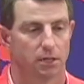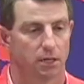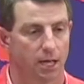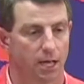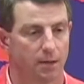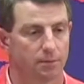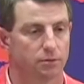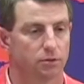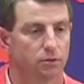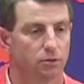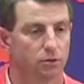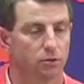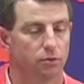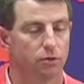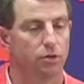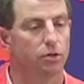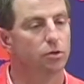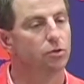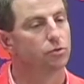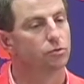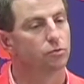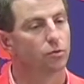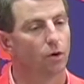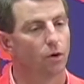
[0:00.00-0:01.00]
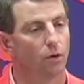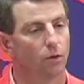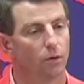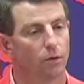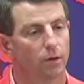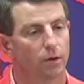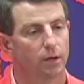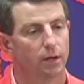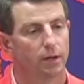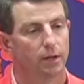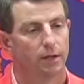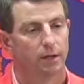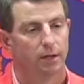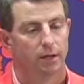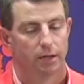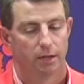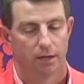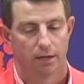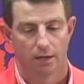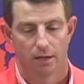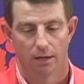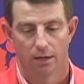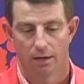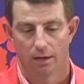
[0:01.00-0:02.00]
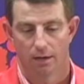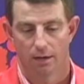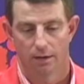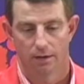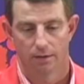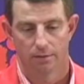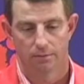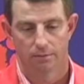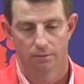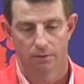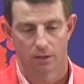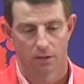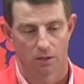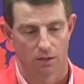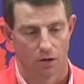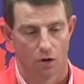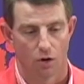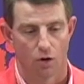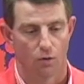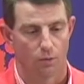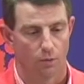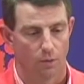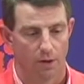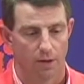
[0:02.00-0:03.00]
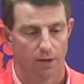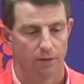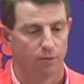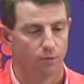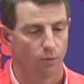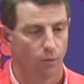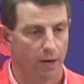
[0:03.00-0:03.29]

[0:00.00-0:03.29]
an absolute huge role, along with